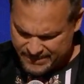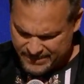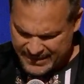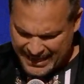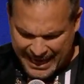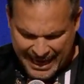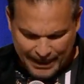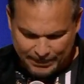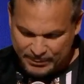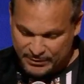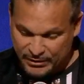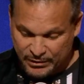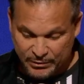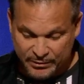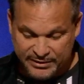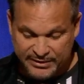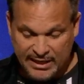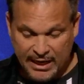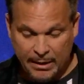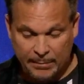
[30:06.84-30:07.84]
Absolute
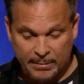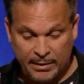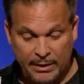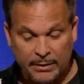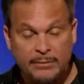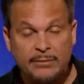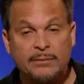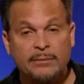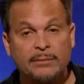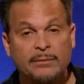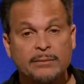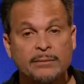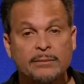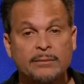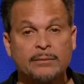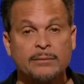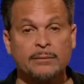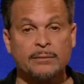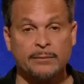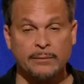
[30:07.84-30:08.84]
statement.
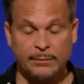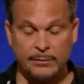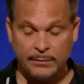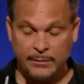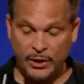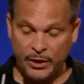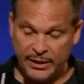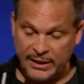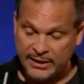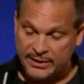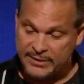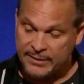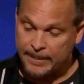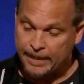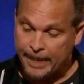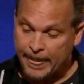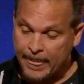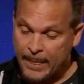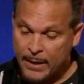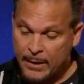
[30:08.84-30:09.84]
Look at this.
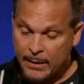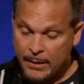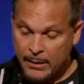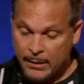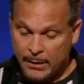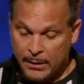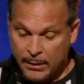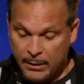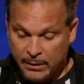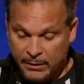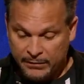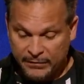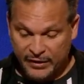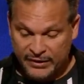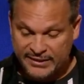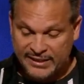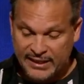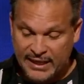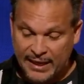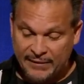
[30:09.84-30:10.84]

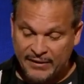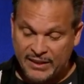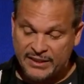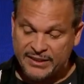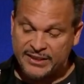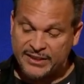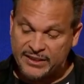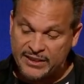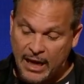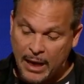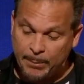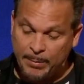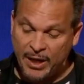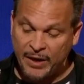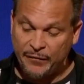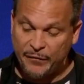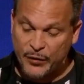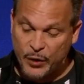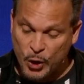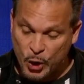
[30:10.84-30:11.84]
Verse 11. Some
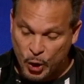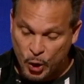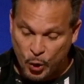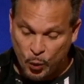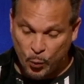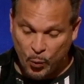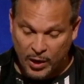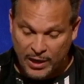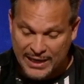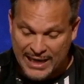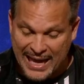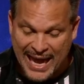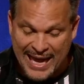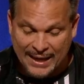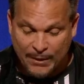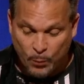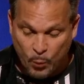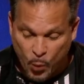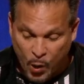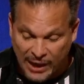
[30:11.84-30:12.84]
of you were
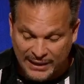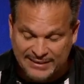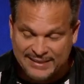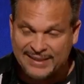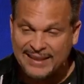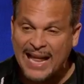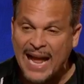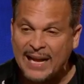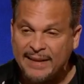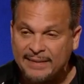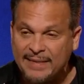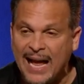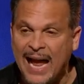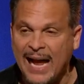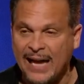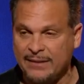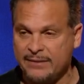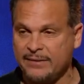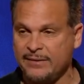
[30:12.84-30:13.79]
once like that.